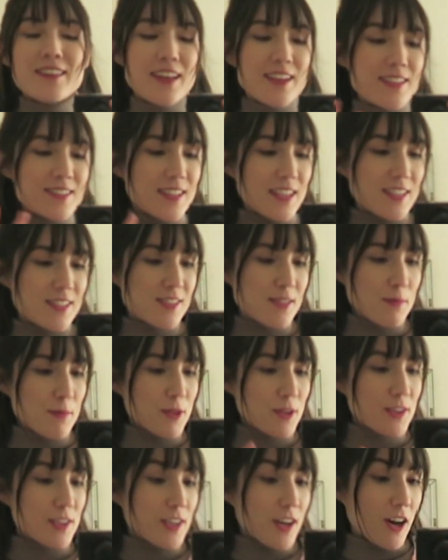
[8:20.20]
that is like
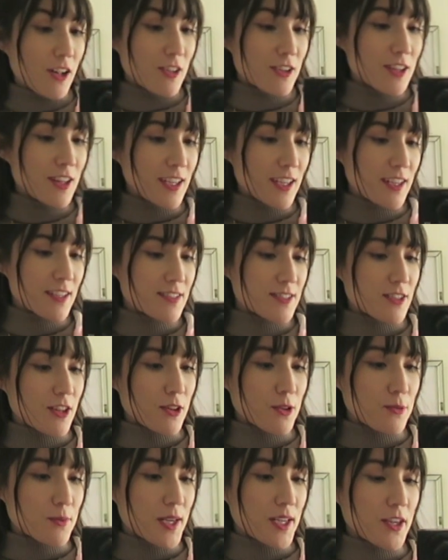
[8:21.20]
similar in color, like it is
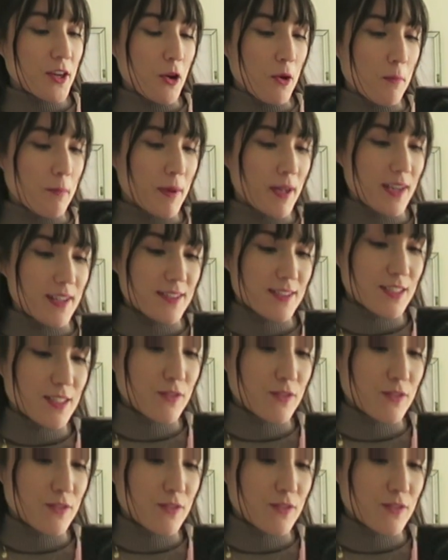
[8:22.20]
another raincoat, but it's a